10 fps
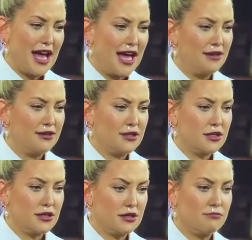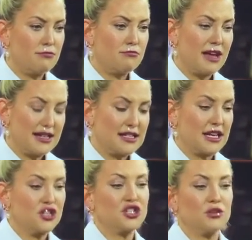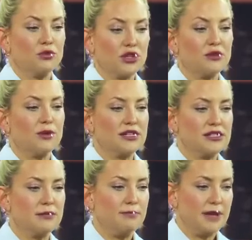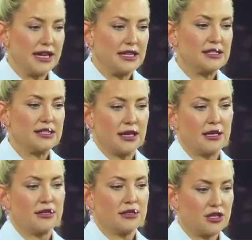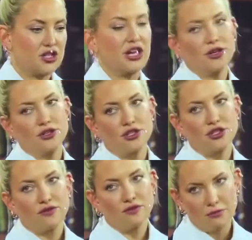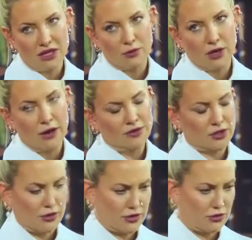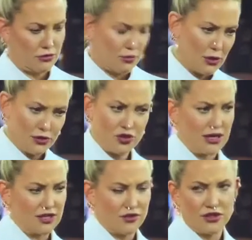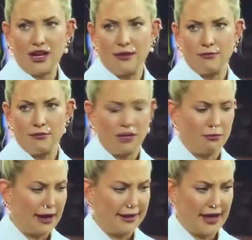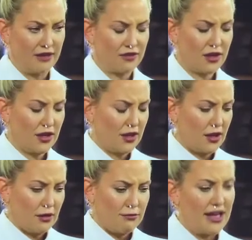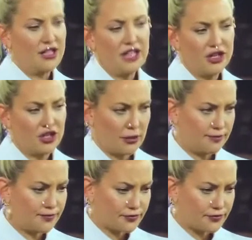And meditation really was the biggest thing that changed for me when I was going through the most stressful time in my life. Meditation